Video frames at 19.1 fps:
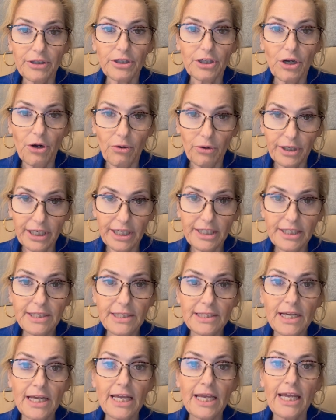
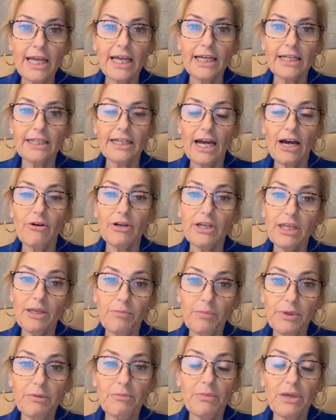notice now
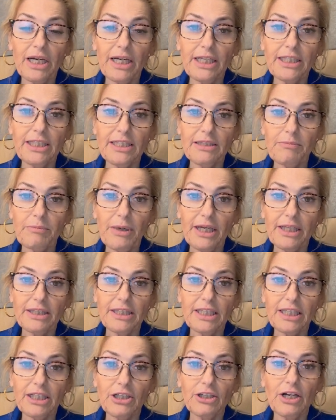keep in mind,
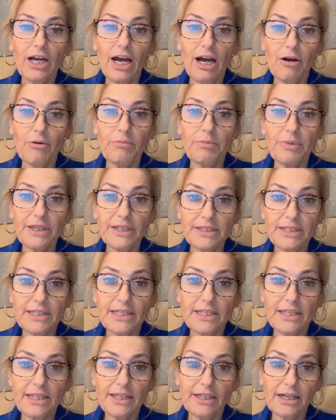depending on how
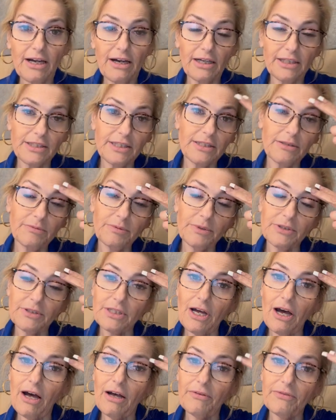busy the constable's
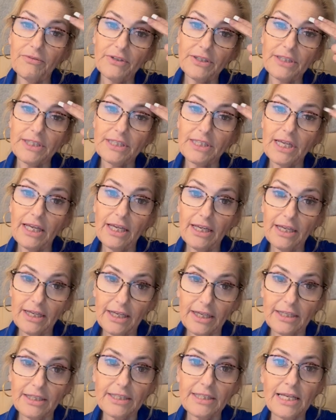office
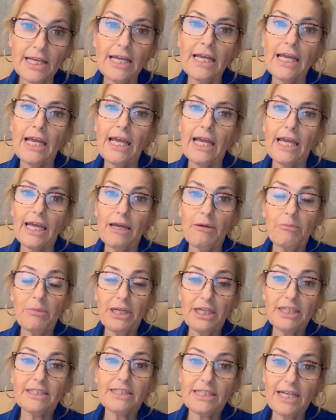is, it
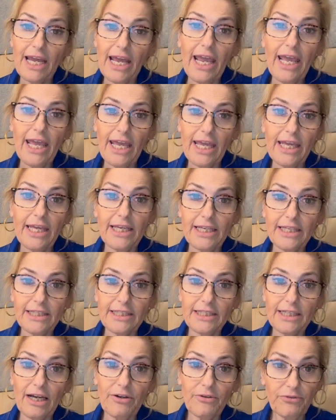may take
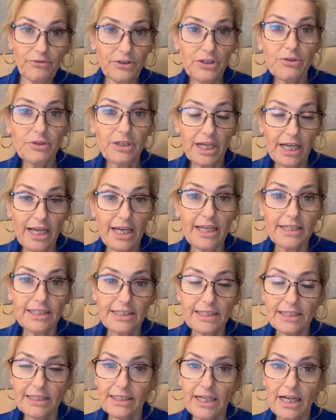a few
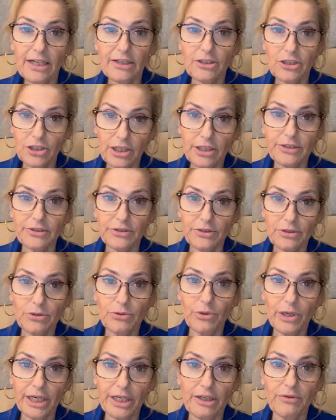days and not just
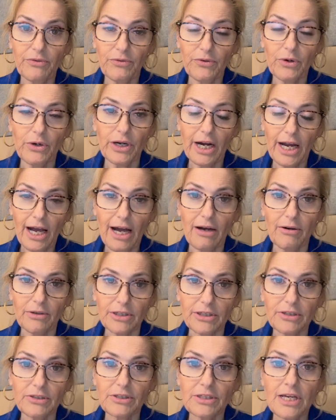24
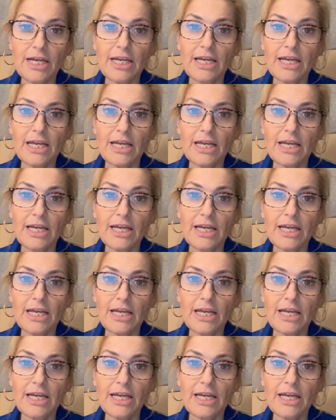hours.